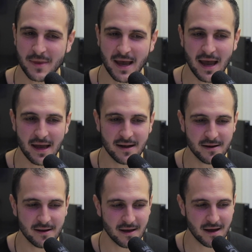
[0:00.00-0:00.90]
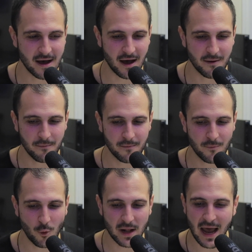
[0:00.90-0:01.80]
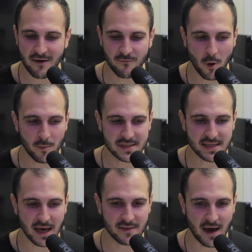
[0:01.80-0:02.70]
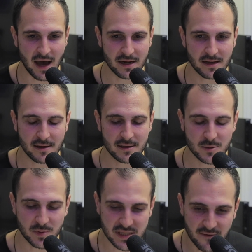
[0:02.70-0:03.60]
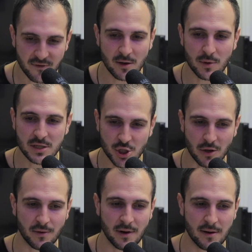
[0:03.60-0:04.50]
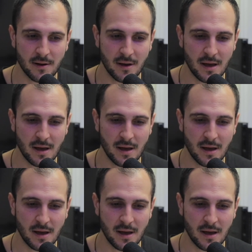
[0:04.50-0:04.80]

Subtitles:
And when I have moments like that, specifically with children,